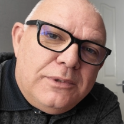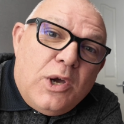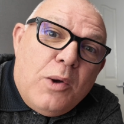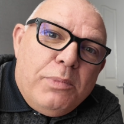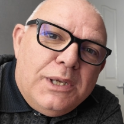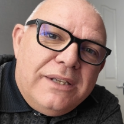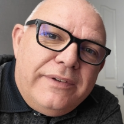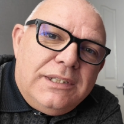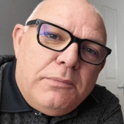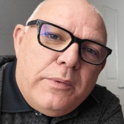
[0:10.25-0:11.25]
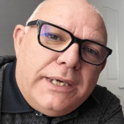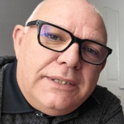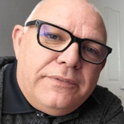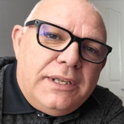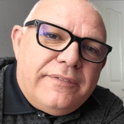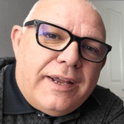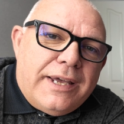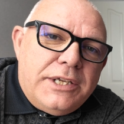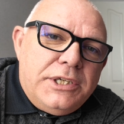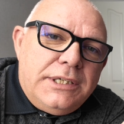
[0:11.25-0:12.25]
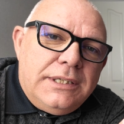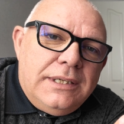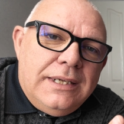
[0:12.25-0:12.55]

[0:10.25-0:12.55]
Can't believe it. I've been waiting for this for ages.